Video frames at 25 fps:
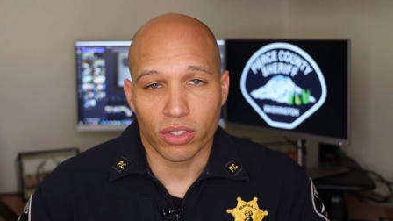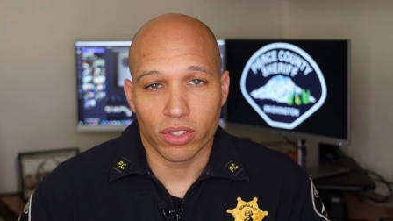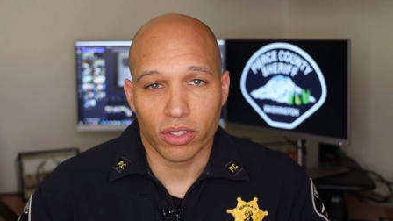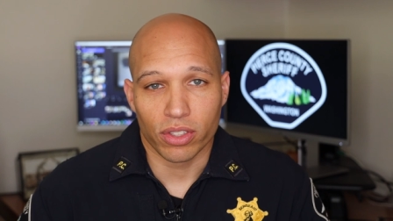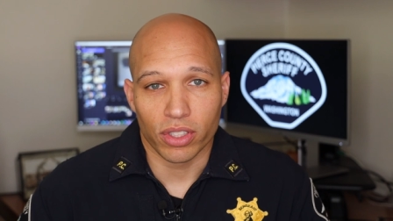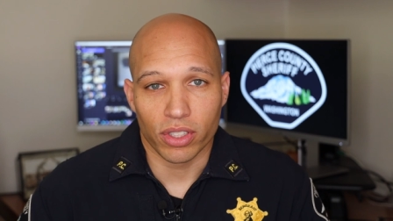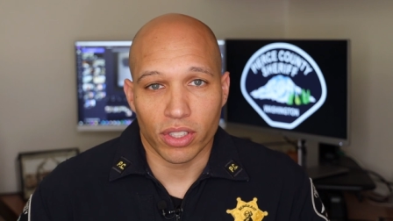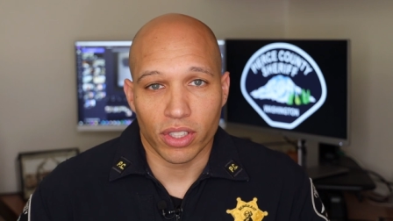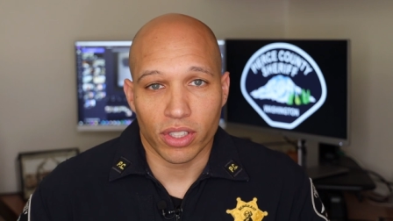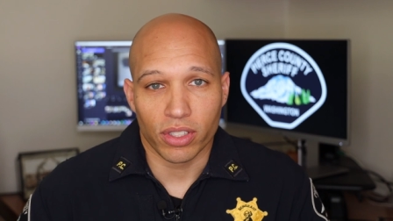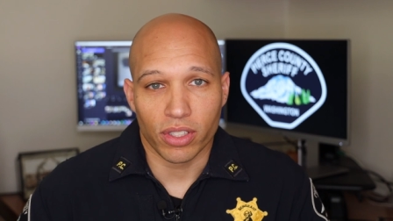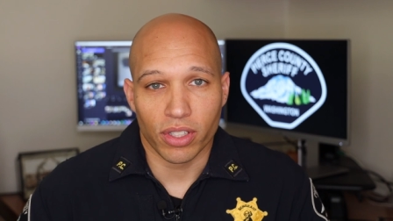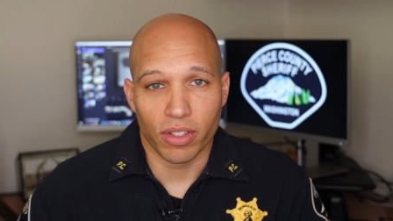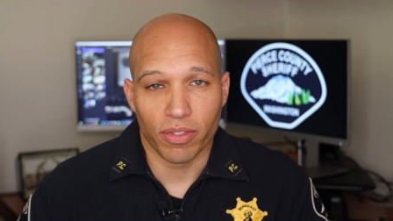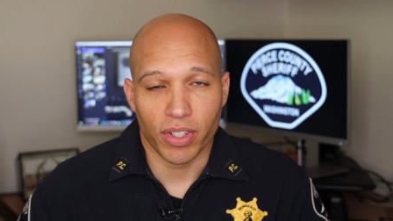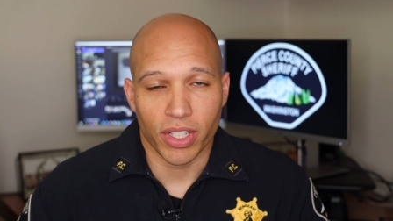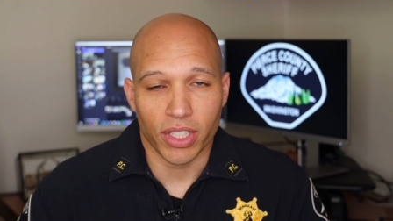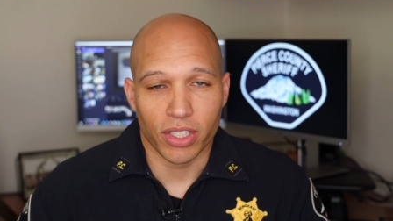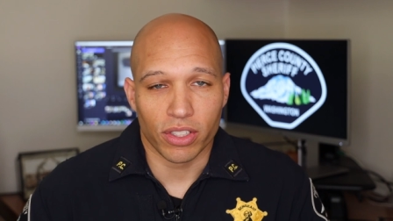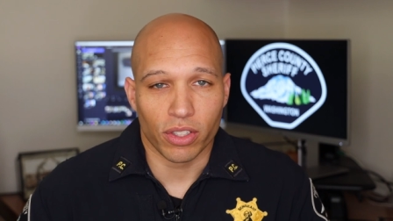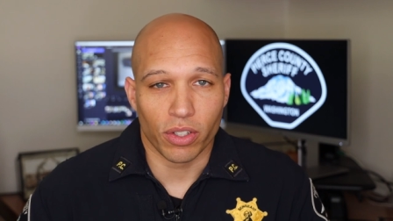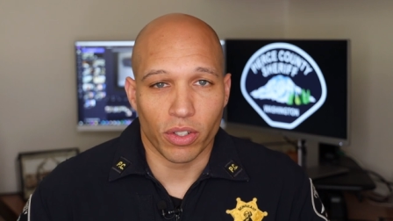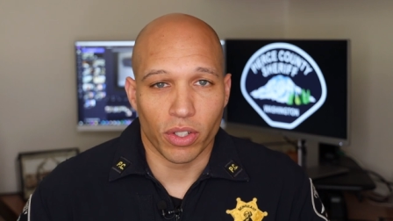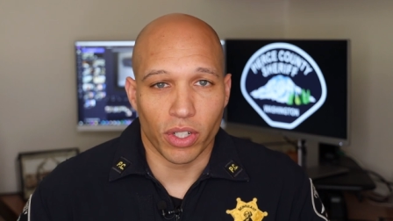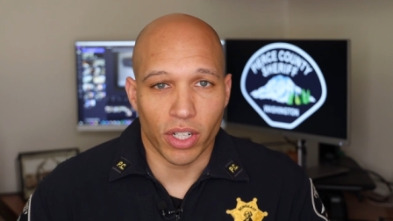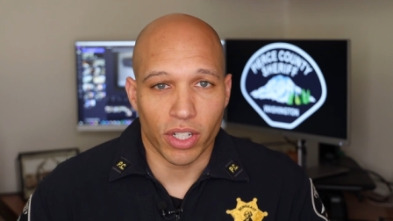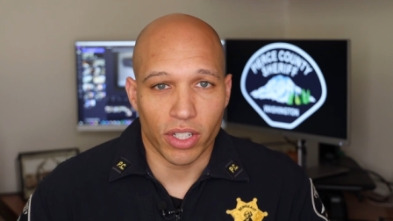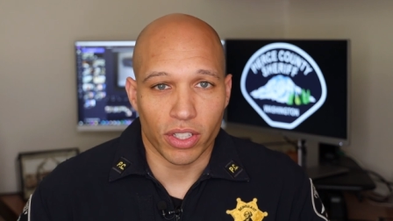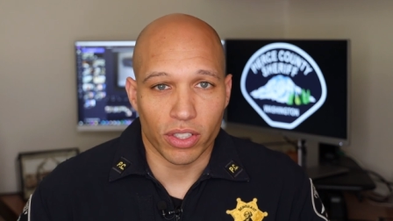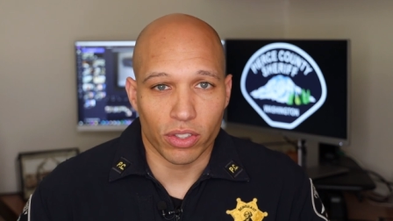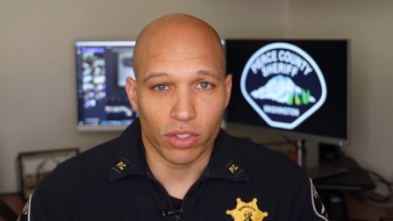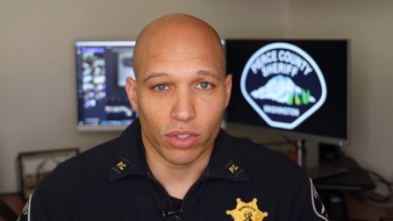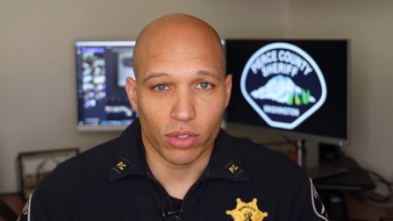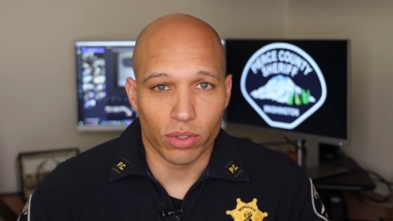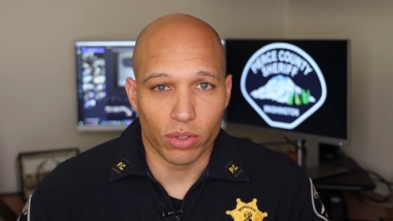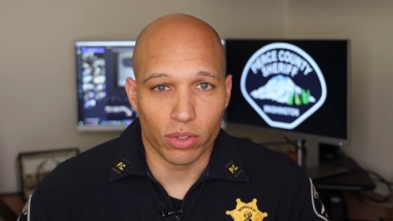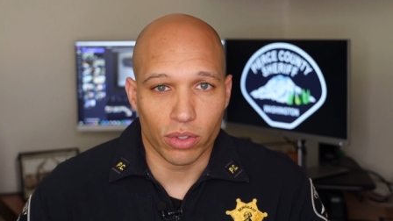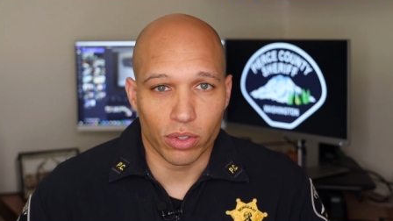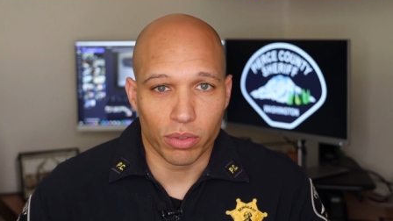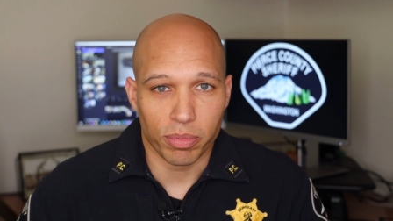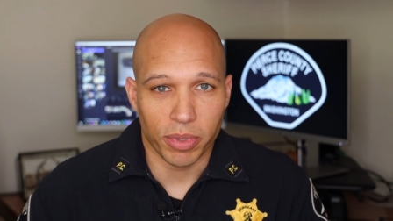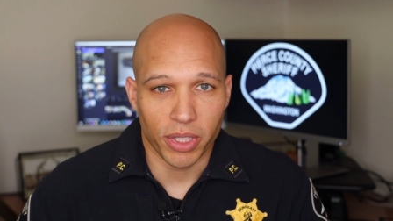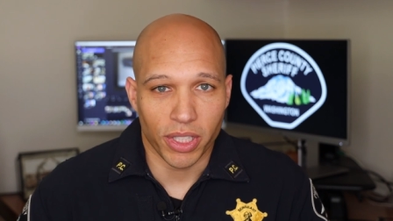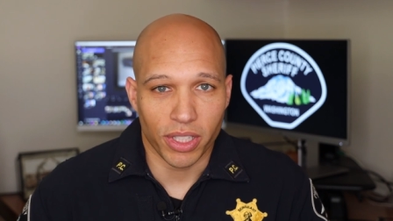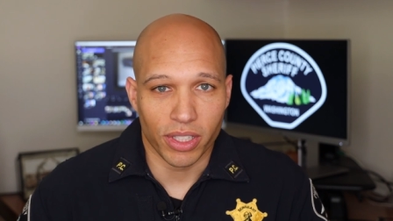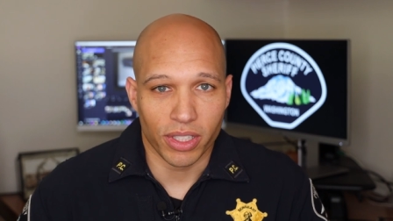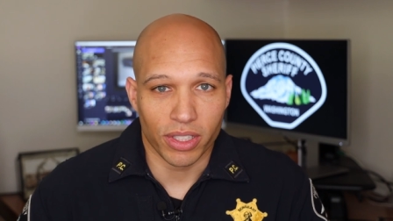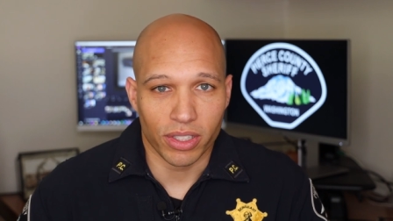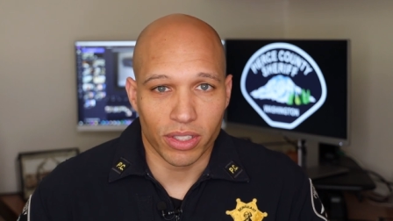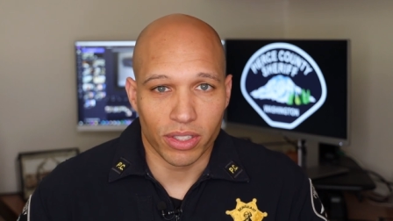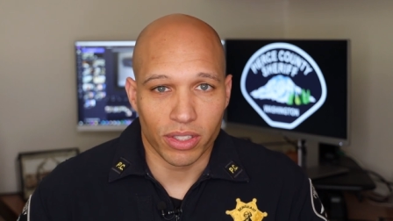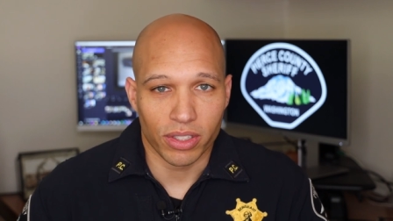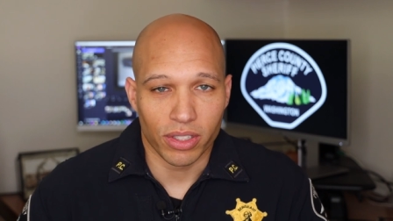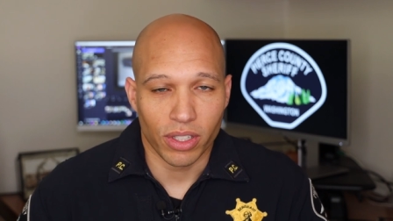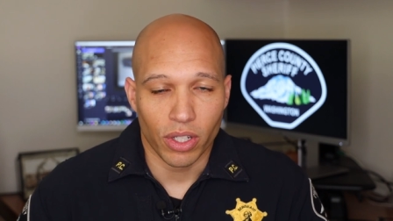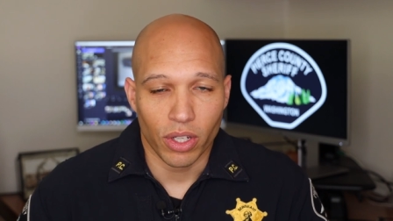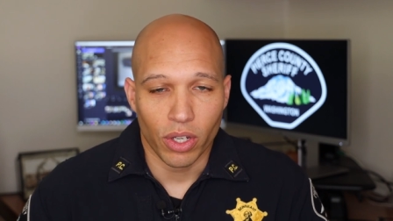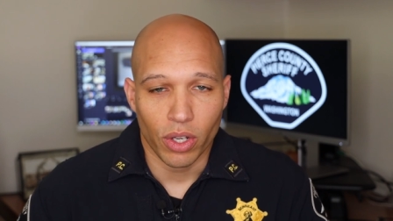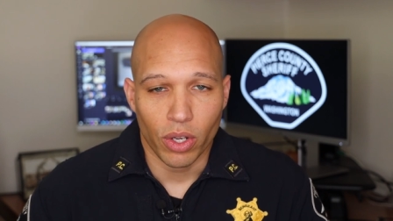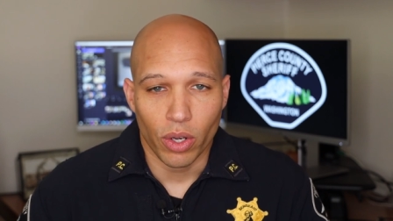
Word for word: to events going on at schools because